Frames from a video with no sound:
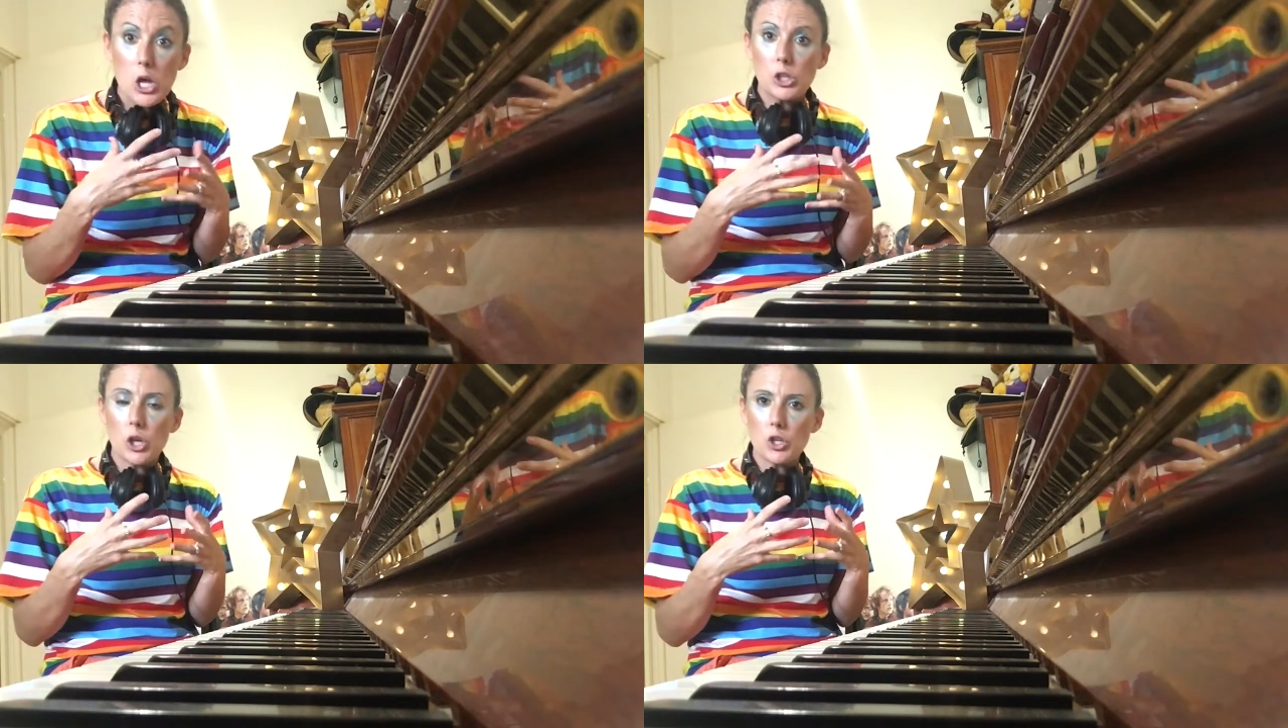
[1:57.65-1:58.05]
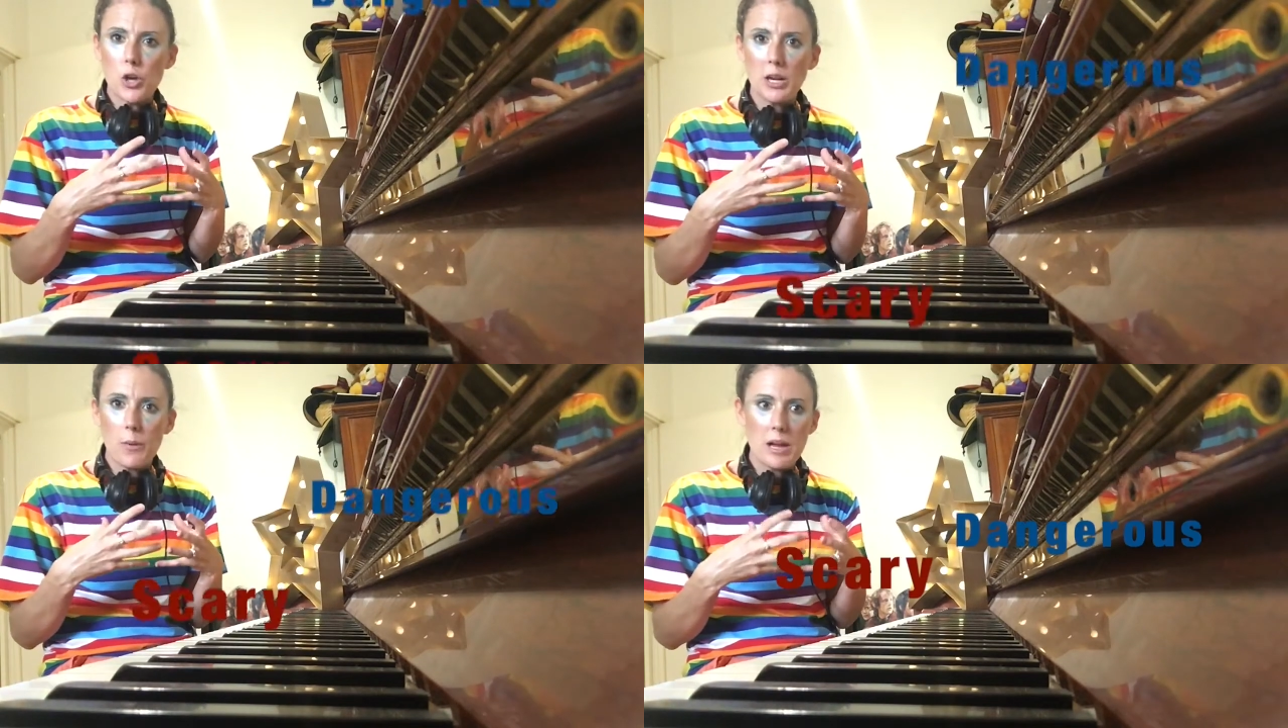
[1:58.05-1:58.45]
So
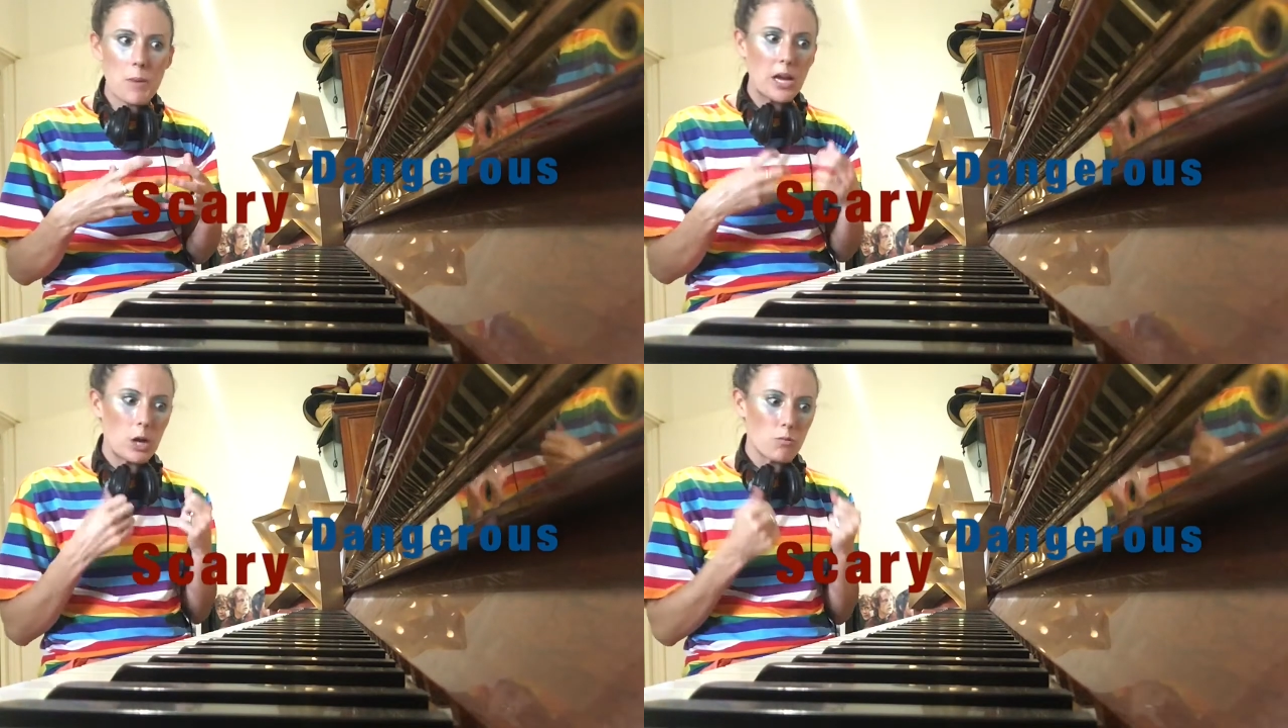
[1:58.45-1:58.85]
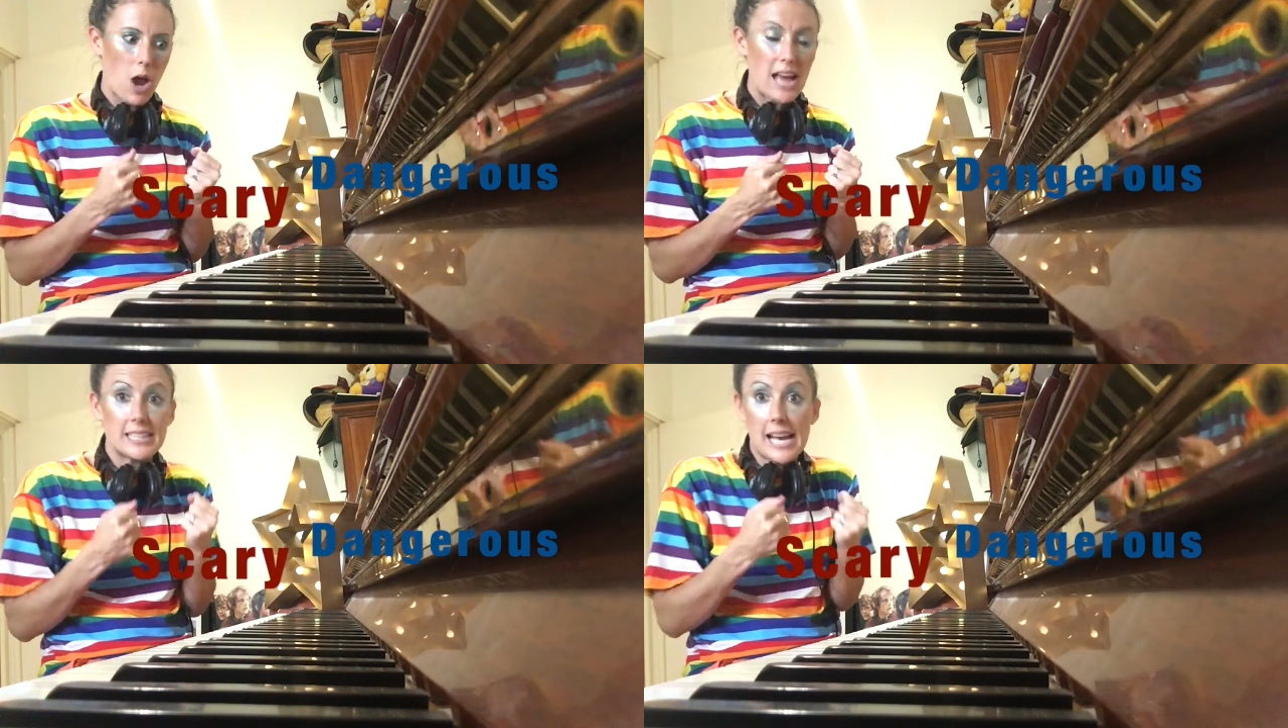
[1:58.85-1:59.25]
straight away you might go,
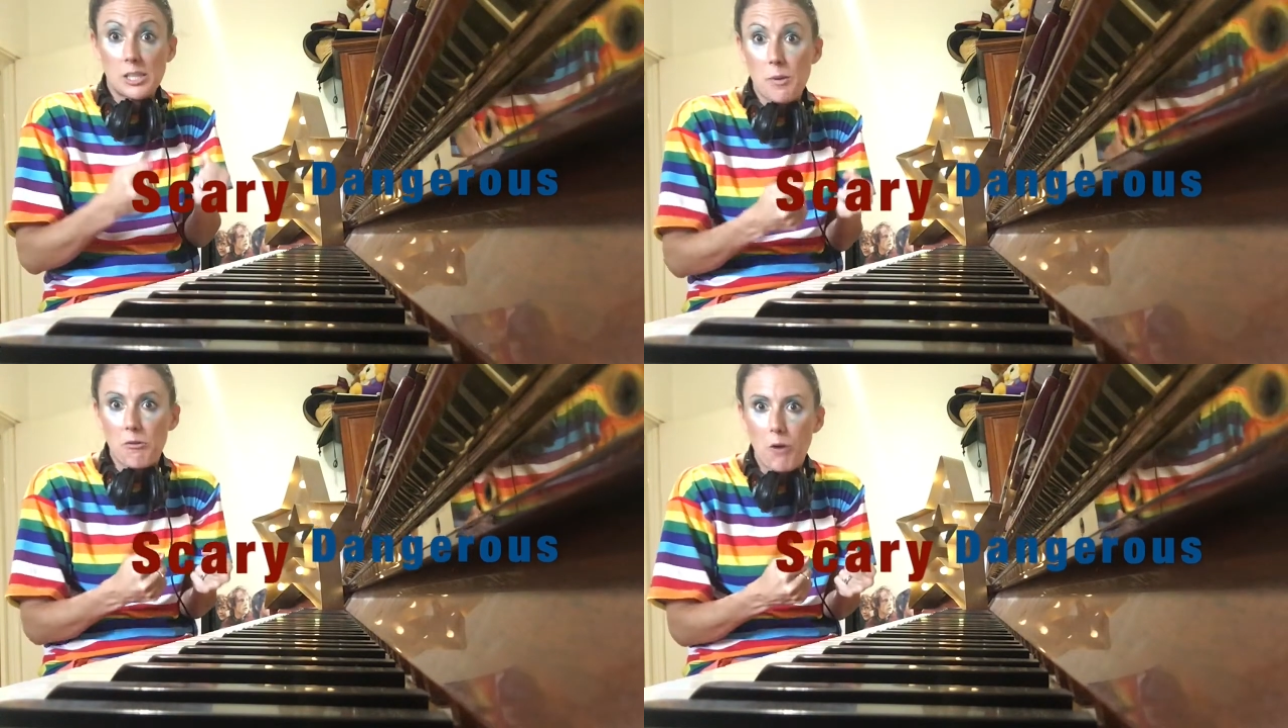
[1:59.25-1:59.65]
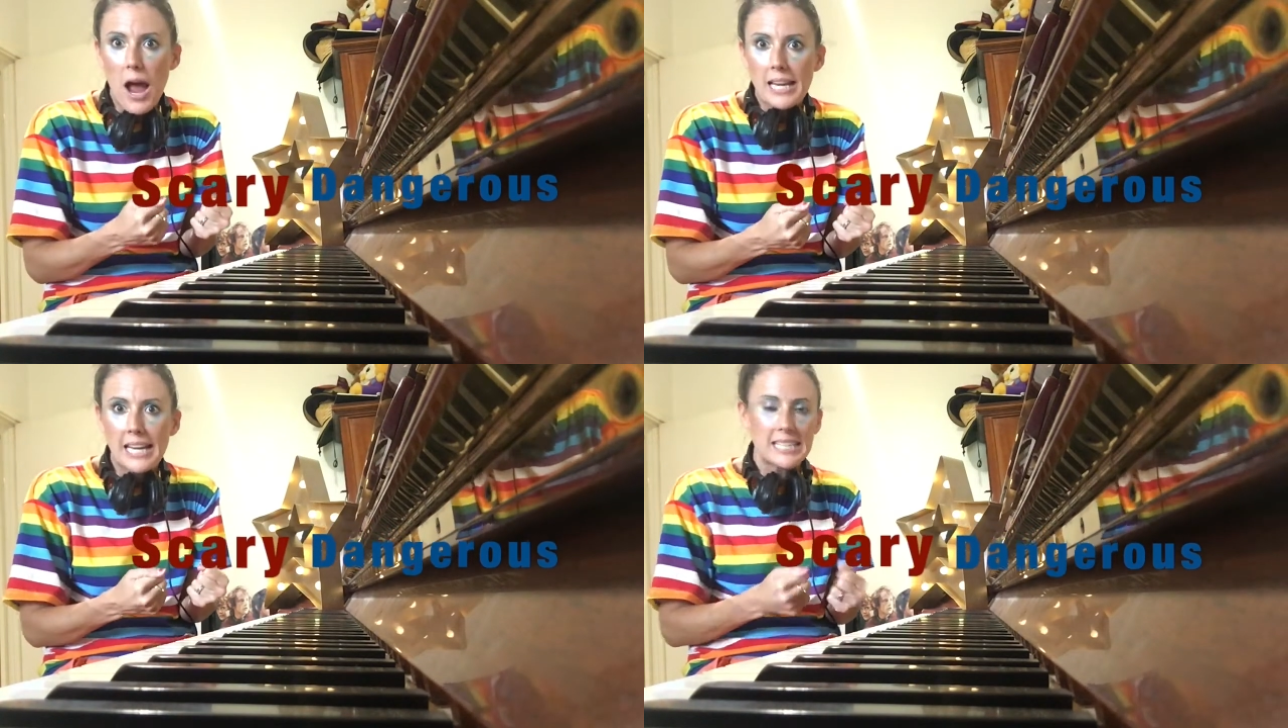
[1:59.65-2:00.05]
right, it sounds a bit
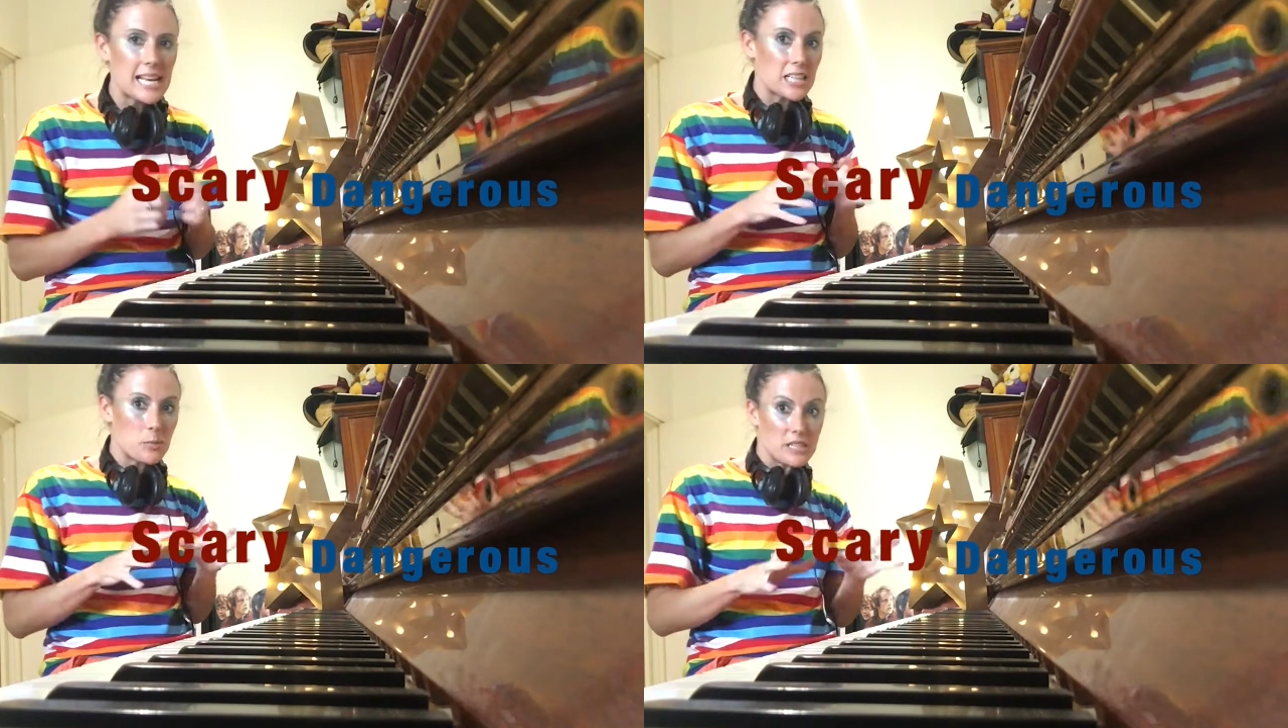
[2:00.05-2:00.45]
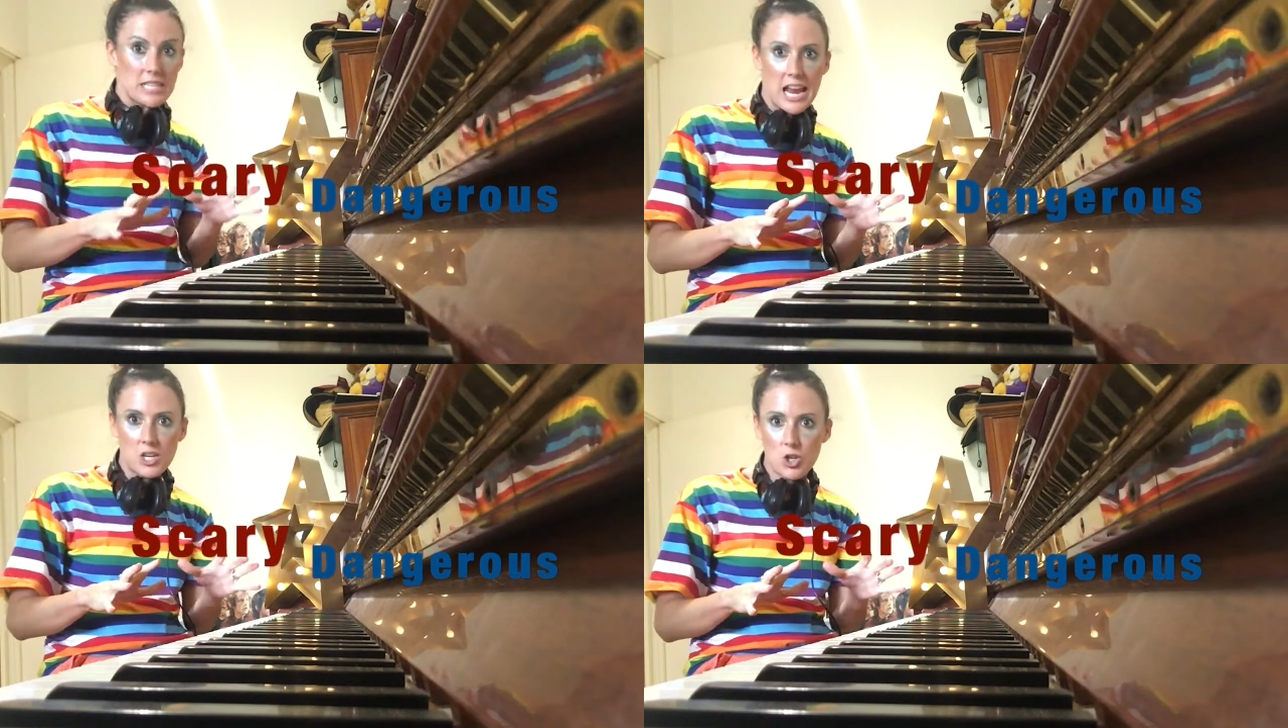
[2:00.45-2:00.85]
frightening, it sounds a bit
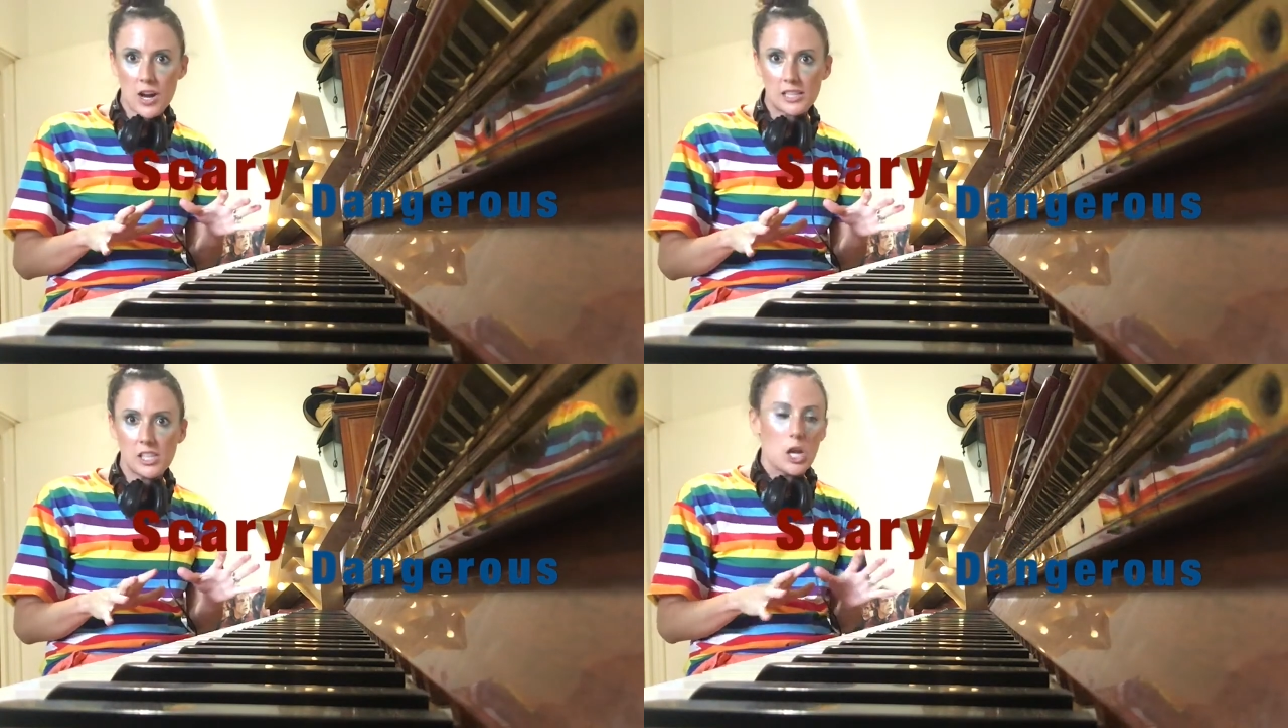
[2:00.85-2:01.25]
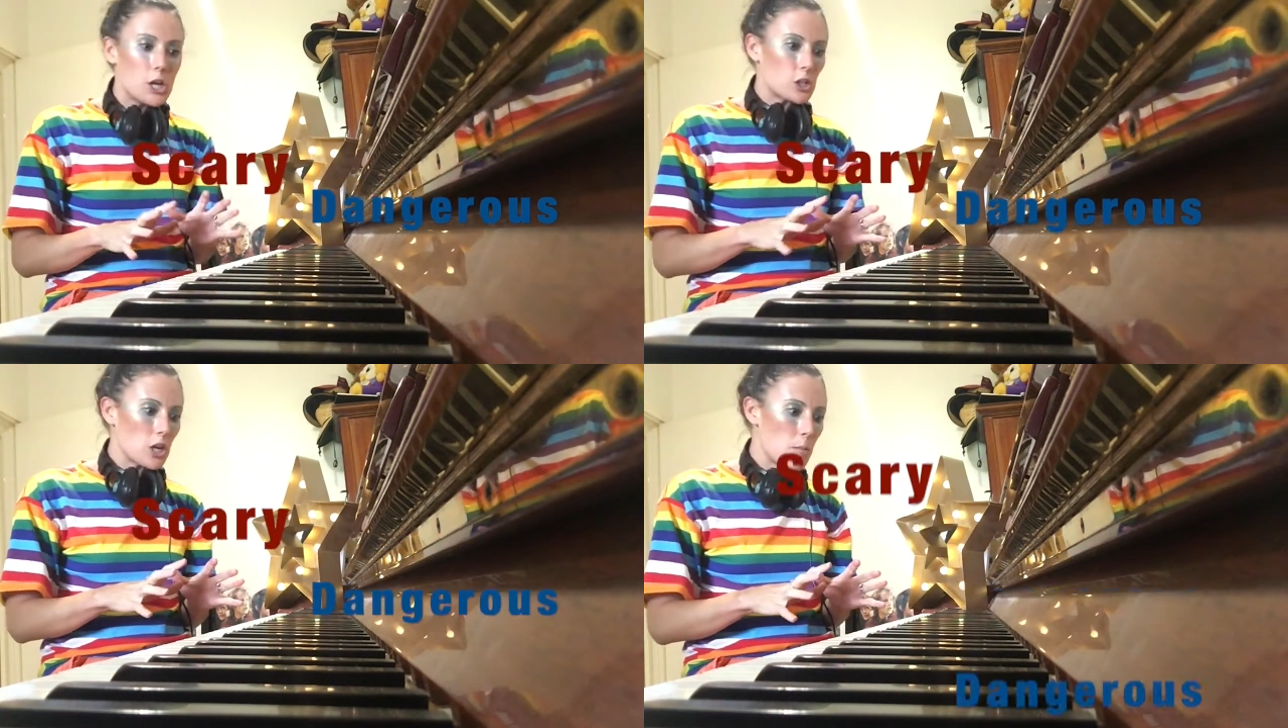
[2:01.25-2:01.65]
dangerous.
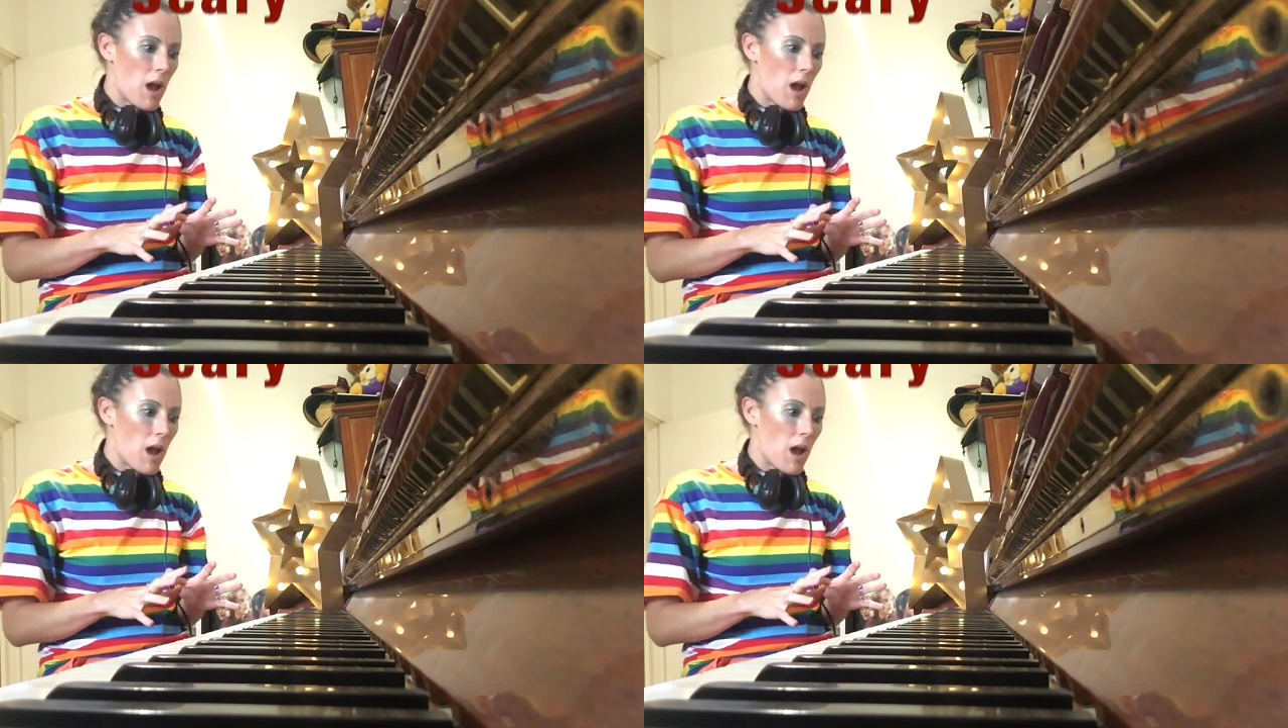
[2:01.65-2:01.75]
So you